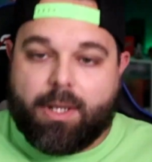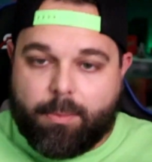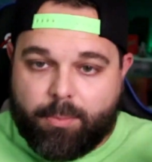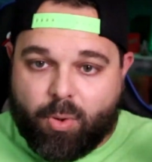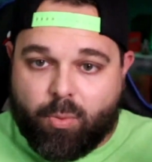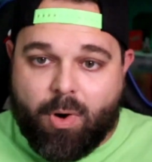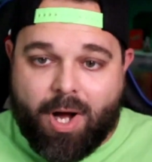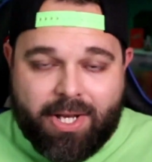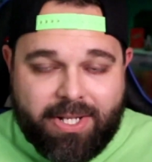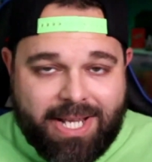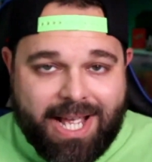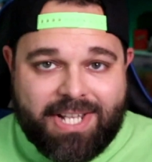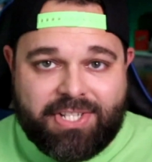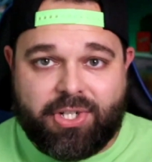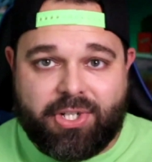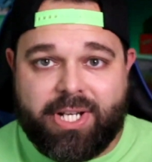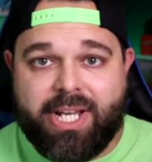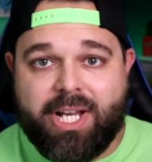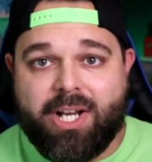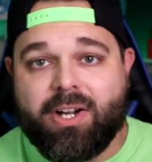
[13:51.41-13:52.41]
But while you guys
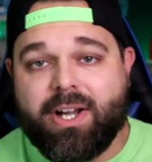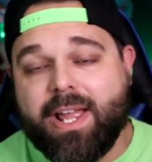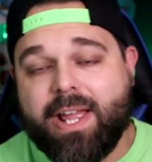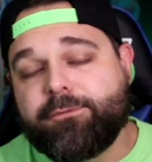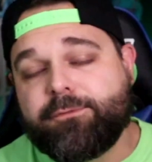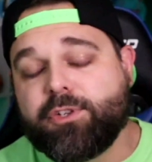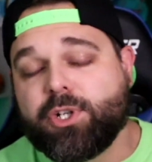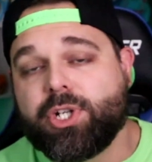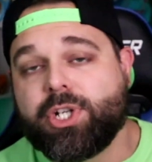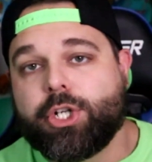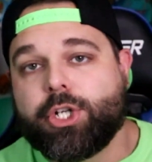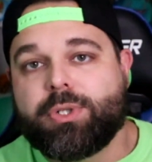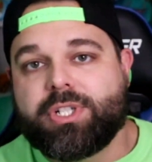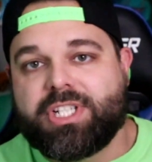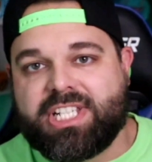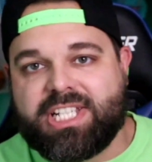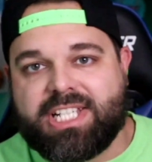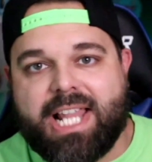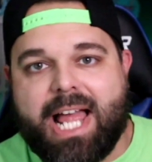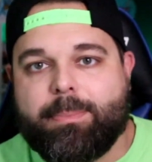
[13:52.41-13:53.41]
are here, if you're new,
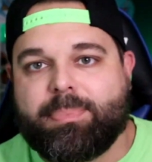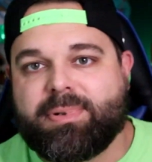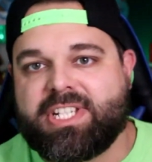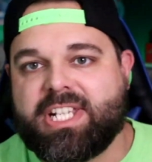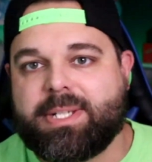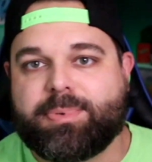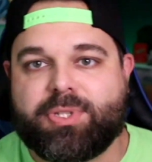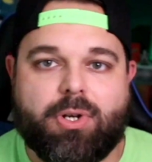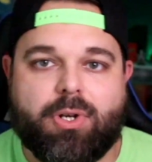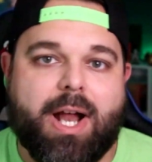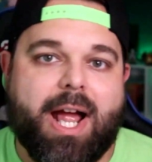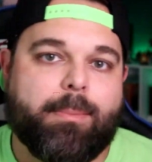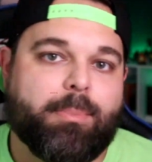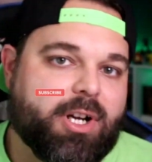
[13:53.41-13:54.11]
slap a subscribe.